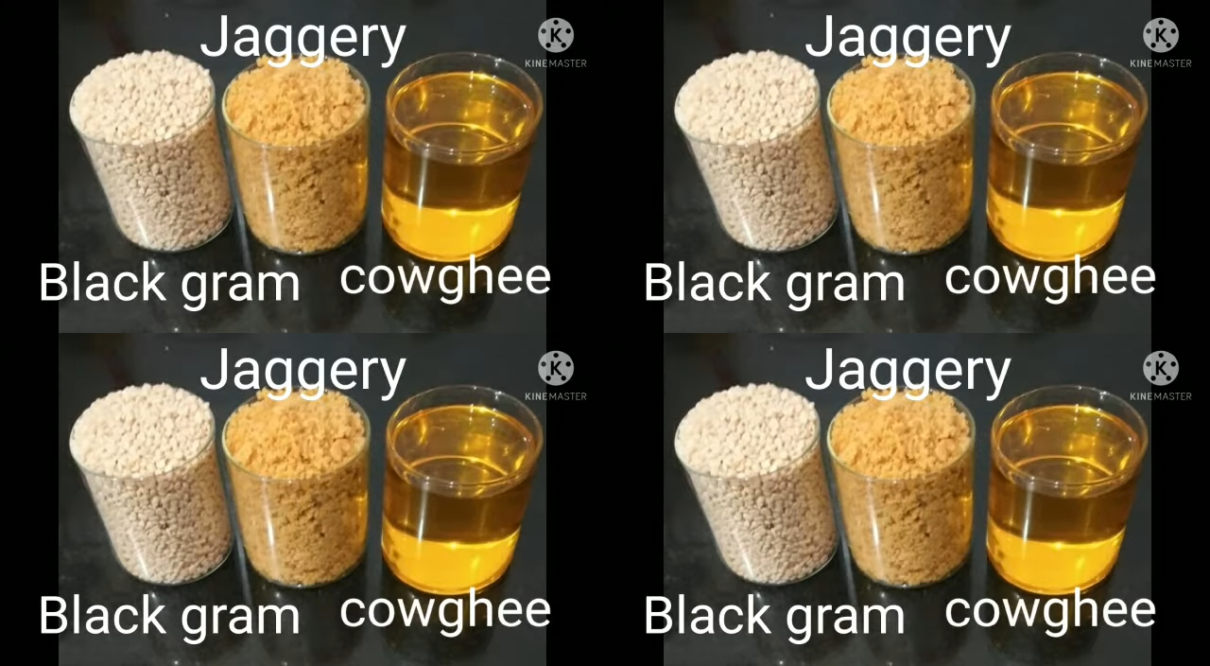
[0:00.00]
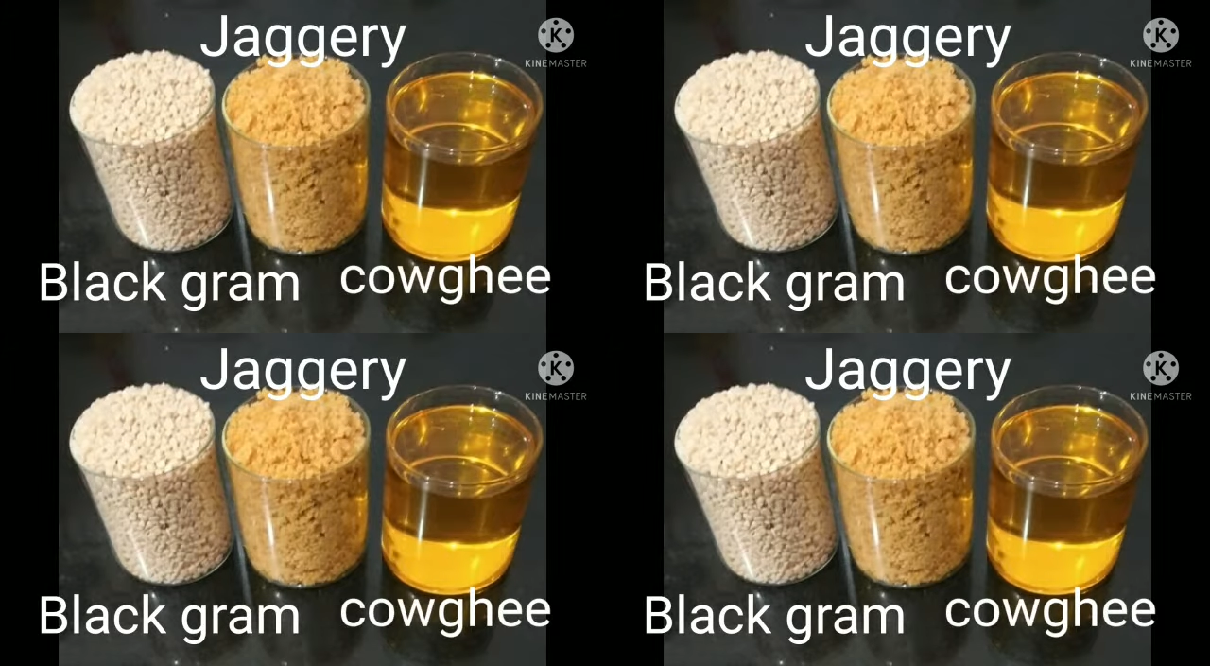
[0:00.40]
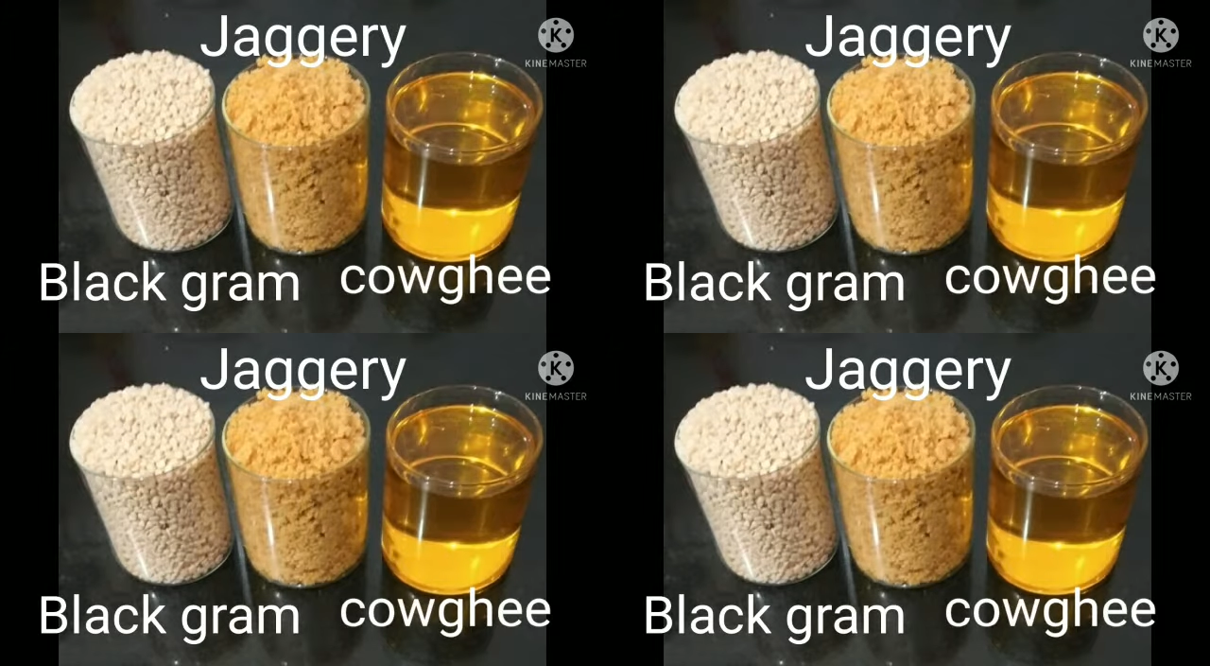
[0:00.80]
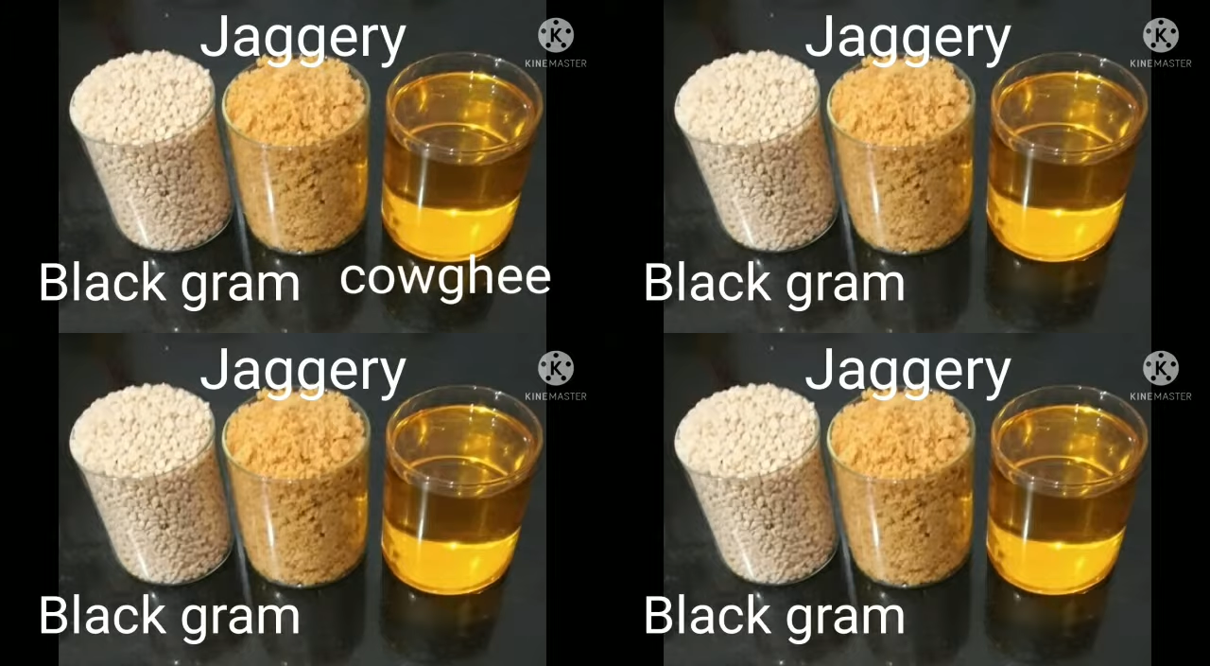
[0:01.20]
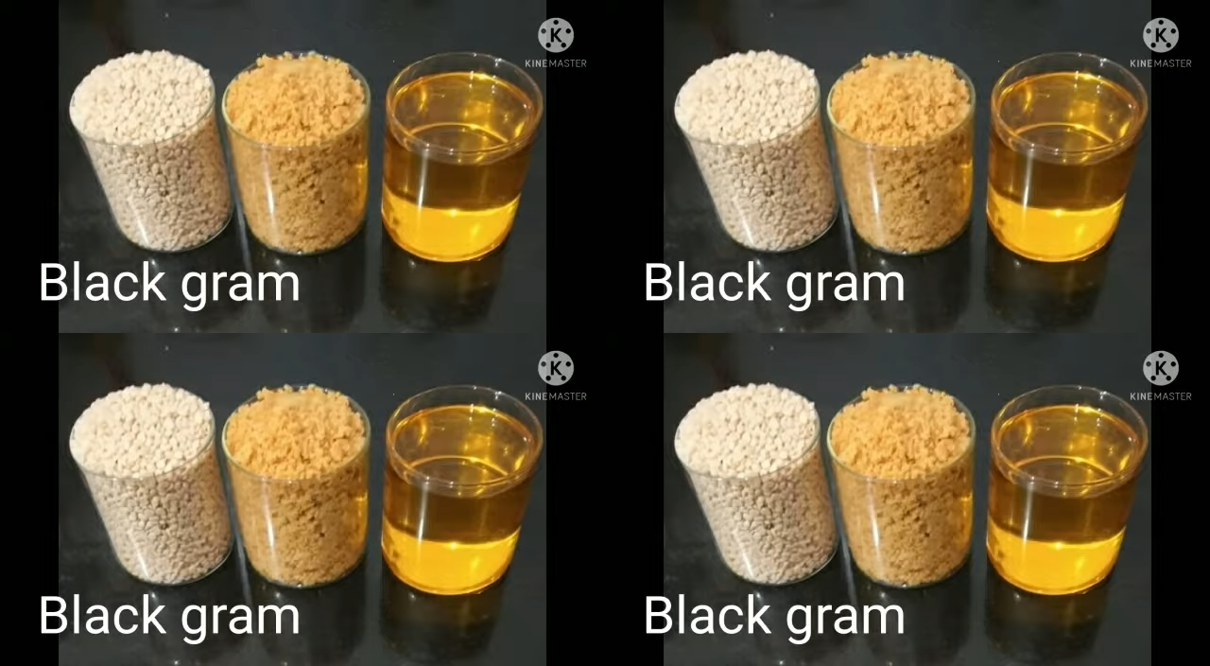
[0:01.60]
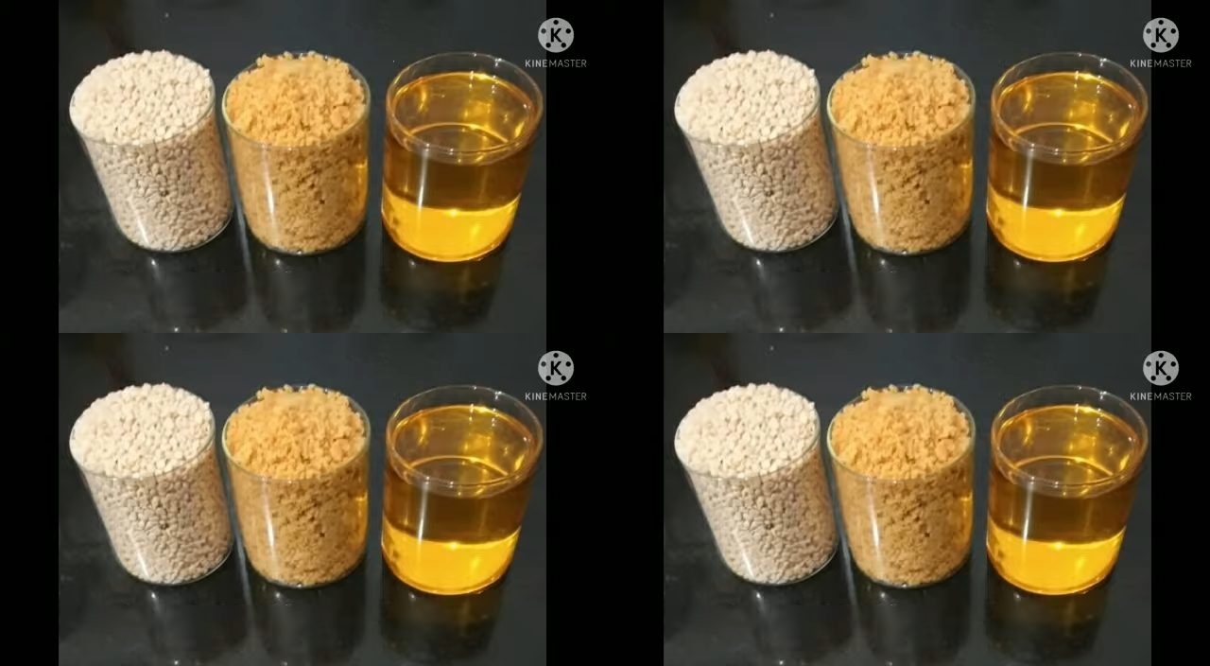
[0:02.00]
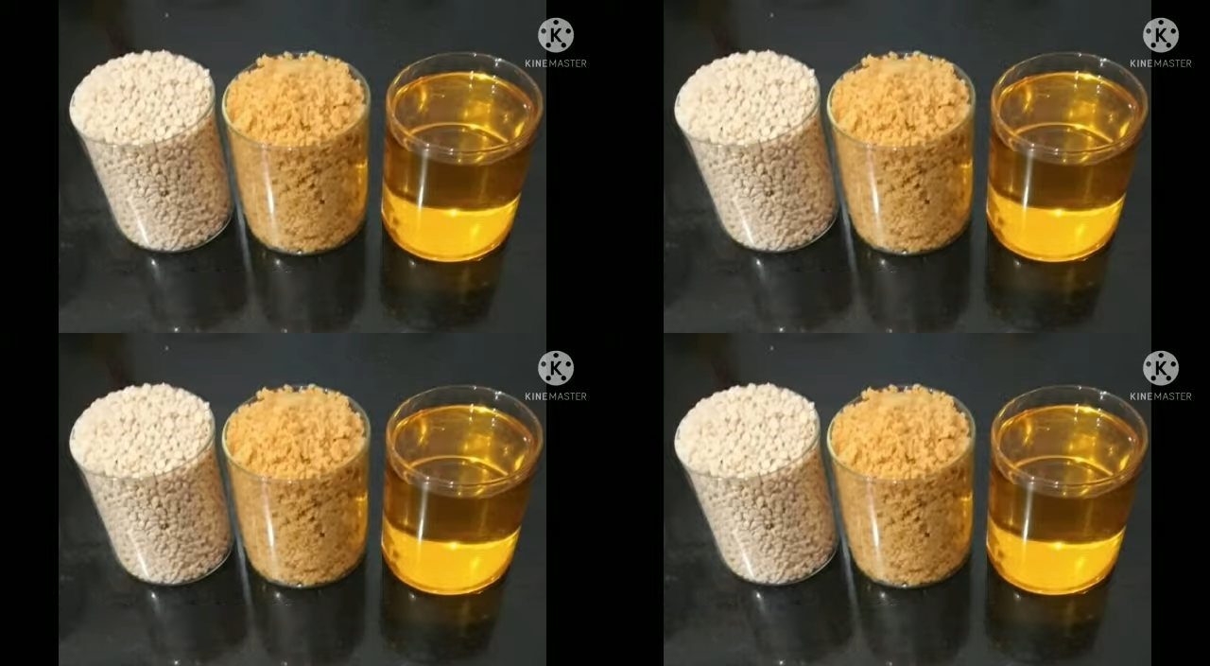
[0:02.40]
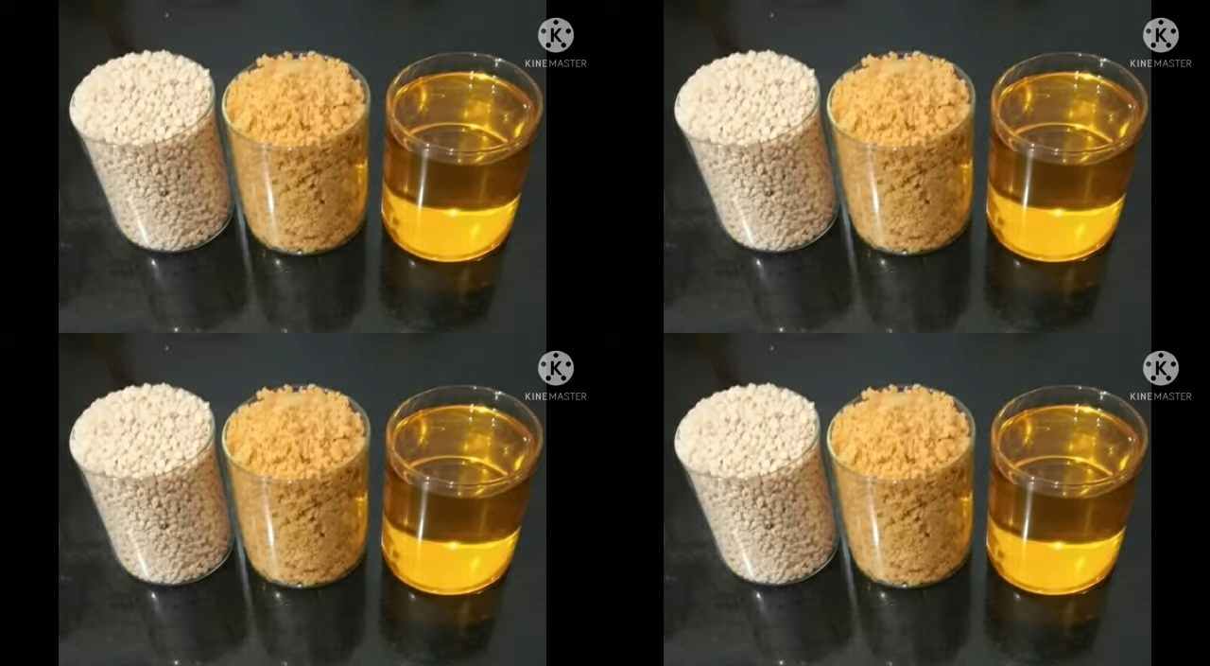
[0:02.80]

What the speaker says: No face is visible, so there are no lips to read.